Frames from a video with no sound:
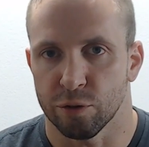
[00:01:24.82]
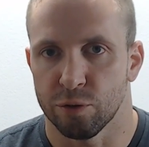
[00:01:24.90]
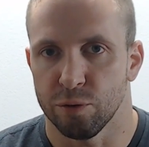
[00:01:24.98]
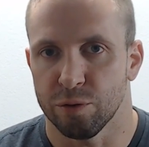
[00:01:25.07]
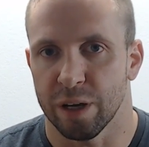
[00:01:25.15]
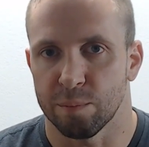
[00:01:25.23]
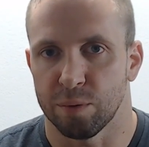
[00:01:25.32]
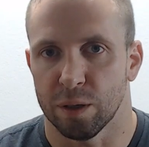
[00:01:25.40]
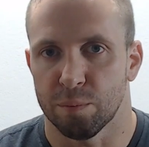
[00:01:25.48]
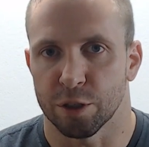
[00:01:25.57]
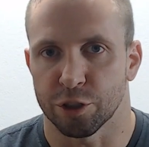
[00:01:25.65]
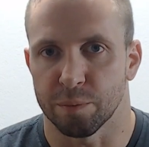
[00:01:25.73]
do take blood
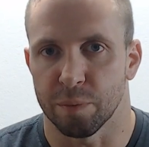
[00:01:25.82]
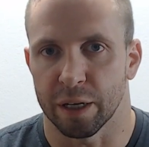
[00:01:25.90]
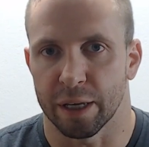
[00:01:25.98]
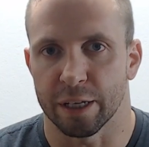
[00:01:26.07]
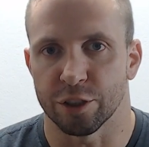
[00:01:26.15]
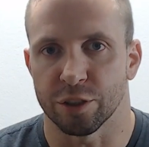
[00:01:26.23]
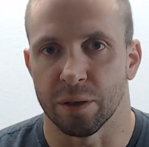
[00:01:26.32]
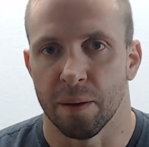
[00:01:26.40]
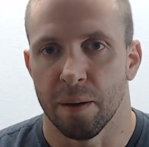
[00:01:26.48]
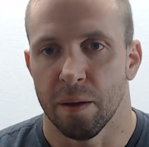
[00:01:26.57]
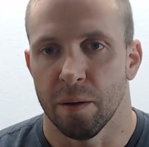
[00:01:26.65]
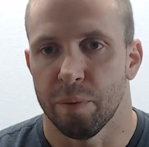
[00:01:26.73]
pressure medication
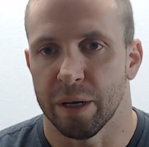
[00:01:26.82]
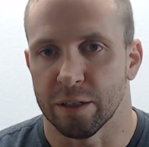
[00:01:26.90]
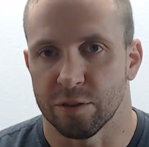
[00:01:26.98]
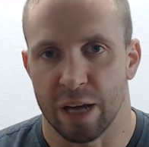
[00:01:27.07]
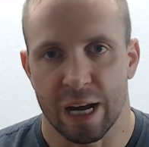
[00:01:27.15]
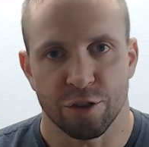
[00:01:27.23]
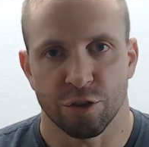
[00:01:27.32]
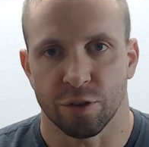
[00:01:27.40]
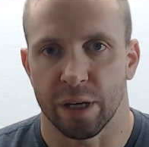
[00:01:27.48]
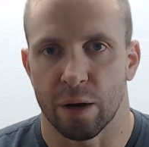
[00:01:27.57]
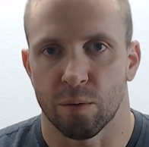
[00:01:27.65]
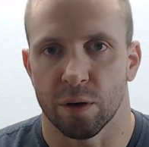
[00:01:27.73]
because naturally
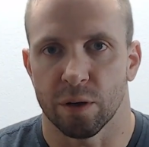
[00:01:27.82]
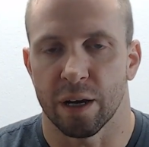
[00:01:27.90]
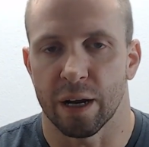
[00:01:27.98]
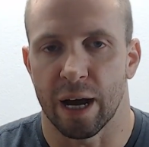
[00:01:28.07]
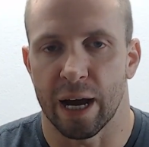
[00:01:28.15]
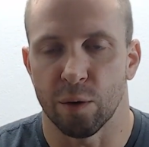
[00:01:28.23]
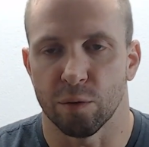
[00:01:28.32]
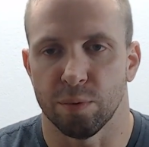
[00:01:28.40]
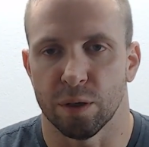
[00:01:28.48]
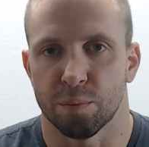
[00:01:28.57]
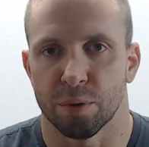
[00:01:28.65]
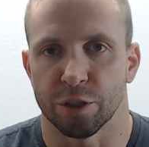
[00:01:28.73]
I run kind of high with
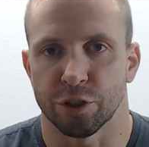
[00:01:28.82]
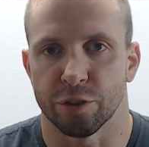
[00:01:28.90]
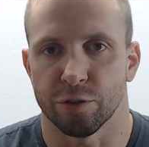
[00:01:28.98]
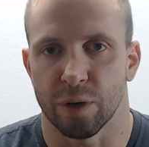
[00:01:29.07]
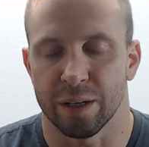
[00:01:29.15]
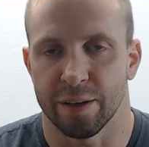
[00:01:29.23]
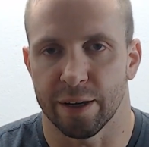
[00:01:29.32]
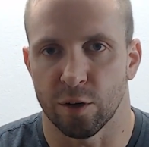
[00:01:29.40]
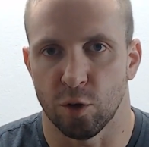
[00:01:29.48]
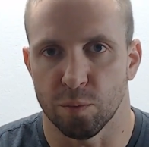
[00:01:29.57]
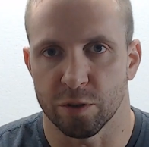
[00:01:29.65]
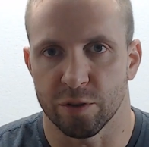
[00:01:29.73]
blood pressure. So I take
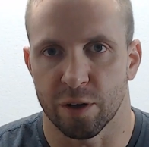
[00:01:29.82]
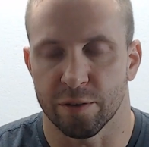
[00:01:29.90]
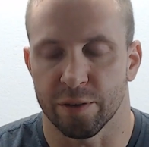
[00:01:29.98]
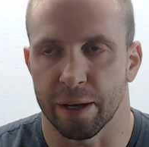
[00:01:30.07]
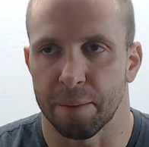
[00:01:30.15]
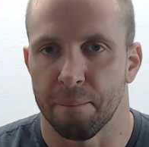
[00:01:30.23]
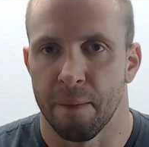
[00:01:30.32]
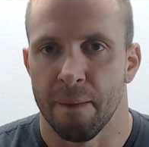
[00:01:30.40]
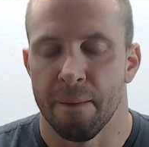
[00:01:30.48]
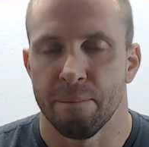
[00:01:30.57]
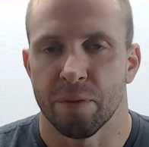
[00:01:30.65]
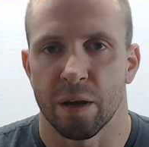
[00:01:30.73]
olmesartan,
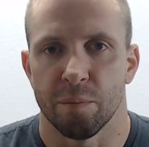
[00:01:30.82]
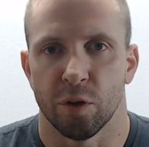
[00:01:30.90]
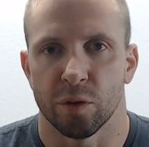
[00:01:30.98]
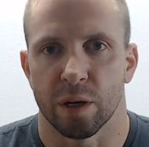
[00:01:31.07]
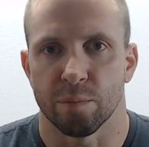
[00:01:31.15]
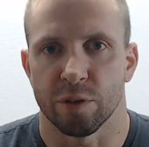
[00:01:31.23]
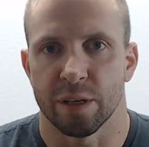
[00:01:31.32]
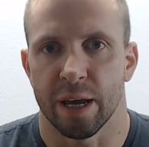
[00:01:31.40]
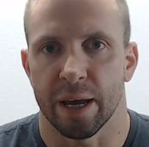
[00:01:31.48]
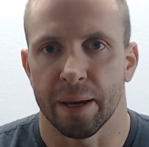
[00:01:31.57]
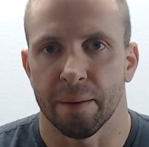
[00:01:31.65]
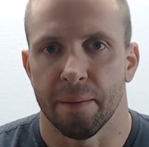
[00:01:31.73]
10 milligrams a
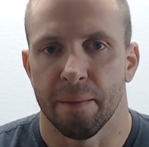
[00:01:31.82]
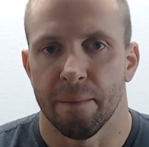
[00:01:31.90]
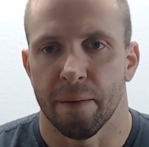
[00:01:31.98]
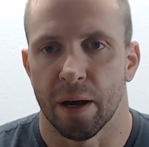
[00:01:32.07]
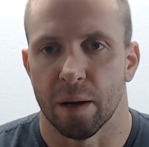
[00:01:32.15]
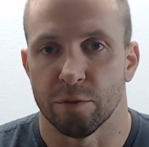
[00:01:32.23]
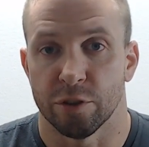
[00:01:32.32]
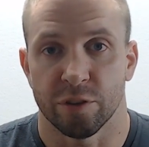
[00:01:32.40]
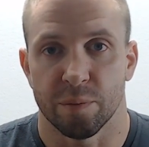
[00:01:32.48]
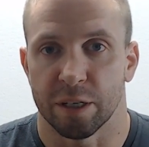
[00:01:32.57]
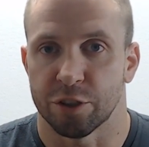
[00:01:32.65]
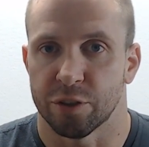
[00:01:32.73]
day, just to
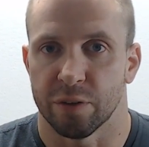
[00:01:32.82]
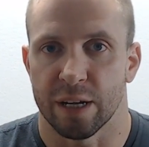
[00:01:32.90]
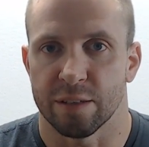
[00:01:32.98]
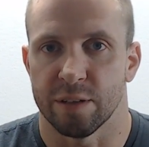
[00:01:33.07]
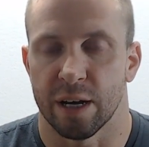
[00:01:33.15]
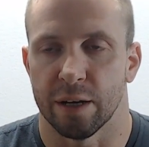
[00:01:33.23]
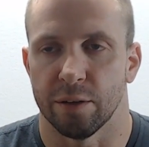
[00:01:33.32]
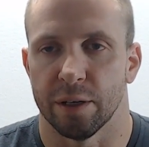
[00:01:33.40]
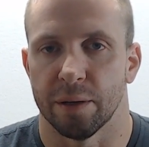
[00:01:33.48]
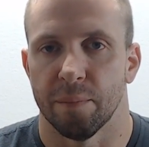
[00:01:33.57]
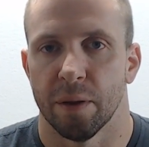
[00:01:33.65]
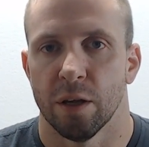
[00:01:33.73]
make sure that's dialed
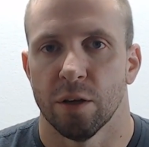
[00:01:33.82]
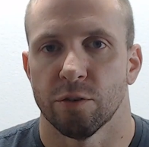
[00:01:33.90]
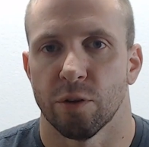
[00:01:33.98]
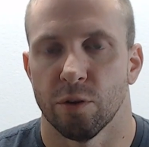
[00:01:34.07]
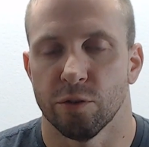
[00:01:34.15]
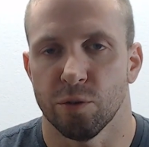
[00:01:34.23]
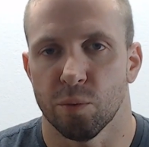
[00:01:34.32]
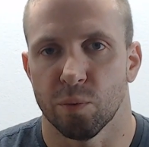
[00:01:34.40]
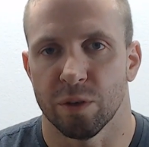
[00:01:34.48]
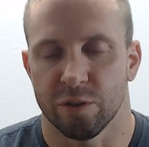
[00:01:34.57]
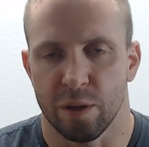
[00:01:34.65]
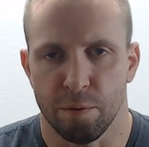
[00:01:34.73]
in. So those are
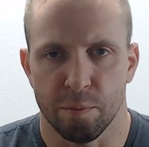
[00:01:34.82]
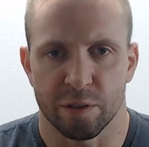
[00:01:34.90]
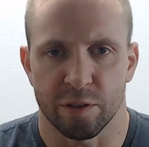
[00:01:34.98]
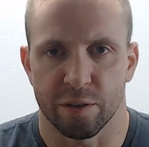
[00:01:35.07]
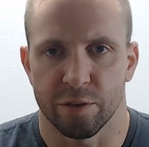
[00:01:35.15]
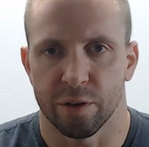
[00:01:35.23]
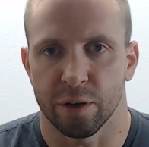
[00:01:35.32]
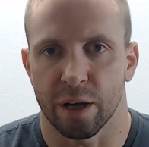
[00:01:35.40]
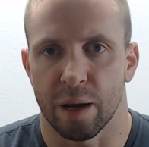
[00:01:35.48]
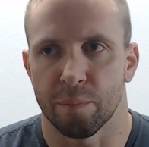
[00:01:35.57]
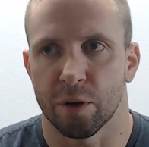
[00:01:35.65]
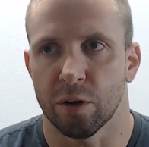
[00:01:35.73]
the supplements I took.
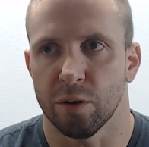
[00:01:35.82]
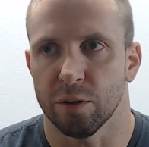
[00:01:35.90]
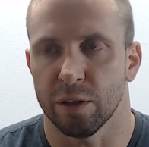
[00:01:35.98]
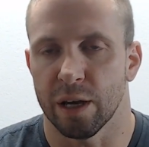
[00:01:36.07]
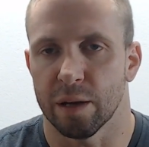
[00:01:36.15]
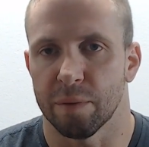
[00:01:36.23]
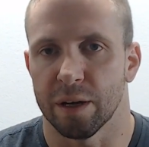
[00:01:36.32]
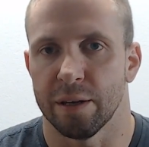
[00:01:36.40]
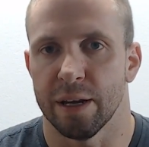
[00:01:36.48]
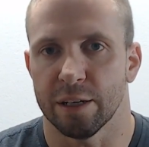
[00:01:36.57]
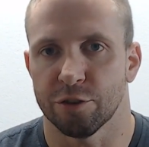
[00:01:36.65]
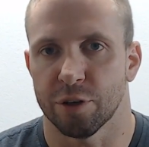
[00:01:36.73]
I'm currently on my
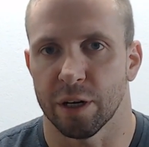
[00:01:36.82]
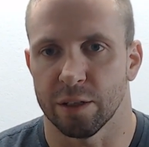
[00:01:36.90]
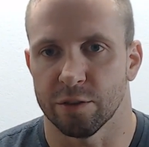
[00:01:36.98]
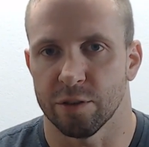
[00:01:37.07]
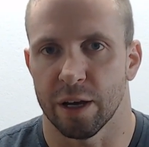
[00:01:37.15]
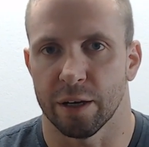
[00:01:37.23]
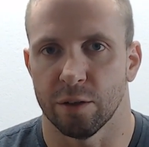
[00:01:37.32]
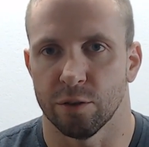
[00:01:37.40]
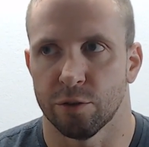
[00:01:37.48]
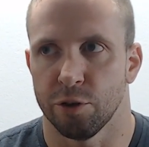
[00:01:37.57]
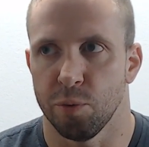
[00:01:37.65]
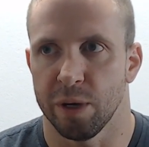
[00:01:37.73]
next training cycle,
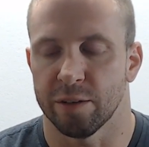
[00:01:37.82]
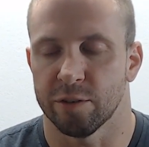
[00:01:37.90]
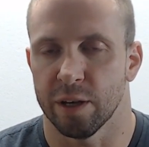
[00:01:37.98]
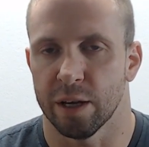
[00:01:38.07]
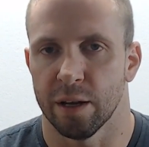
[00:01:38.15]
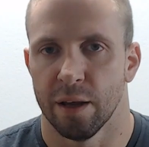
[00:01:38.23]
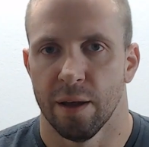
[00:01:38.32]
2 weeks in.